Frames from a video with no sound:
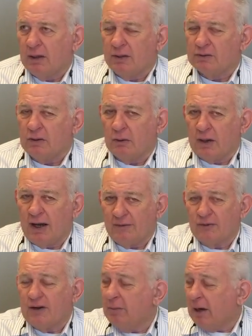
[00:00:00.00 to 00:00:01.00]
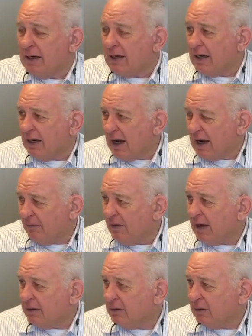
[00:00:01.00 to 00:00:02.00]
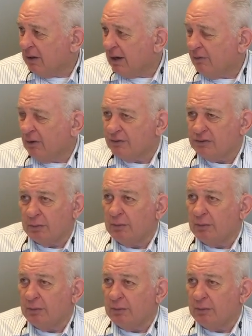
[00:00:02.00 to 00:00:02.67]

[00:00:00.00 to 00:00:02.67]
So everybody can have that level of,